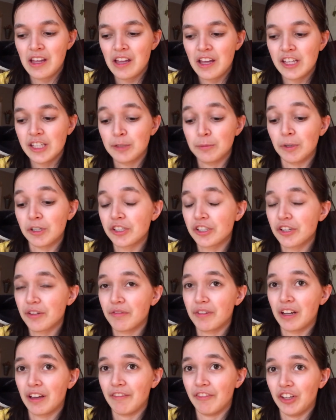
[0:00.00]
especially when
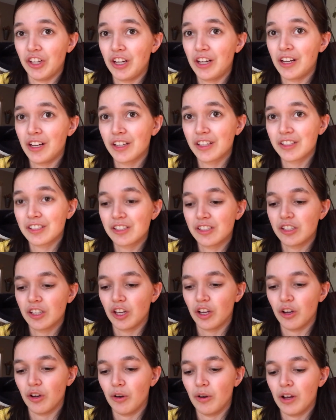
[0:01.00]
I vlog.
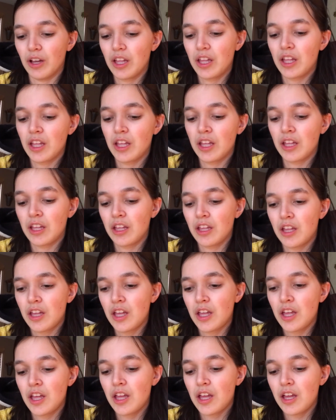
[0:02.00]
So
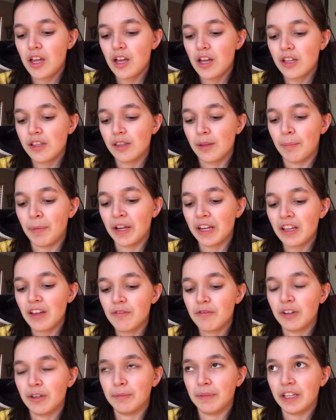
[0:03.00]
depending on
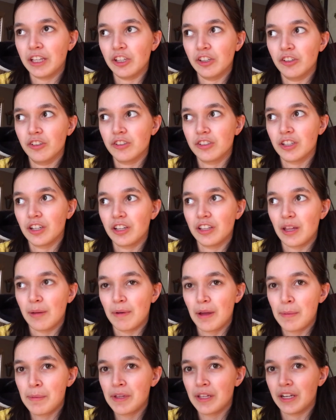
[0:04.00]
what my ears are, that might
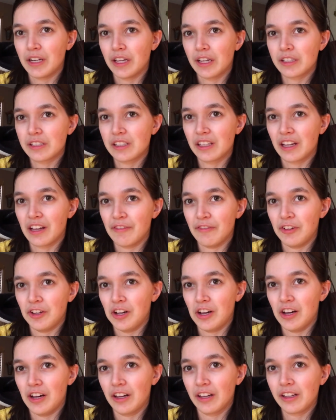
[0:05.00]
be the next thing I
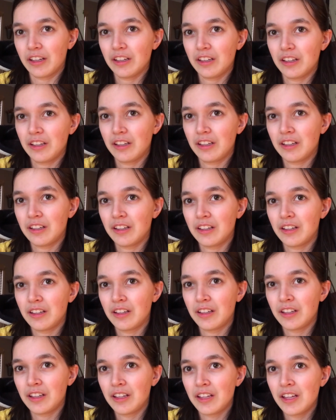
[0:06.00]
vlog.
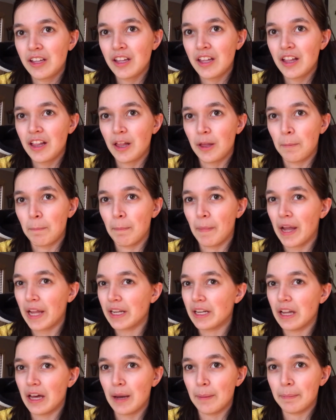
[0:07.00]
Might
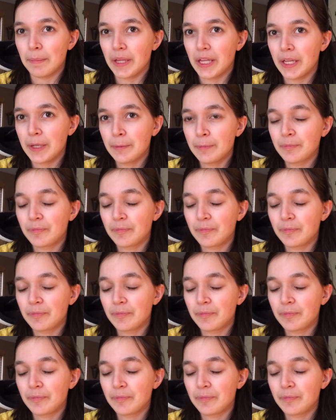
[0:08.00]
not be.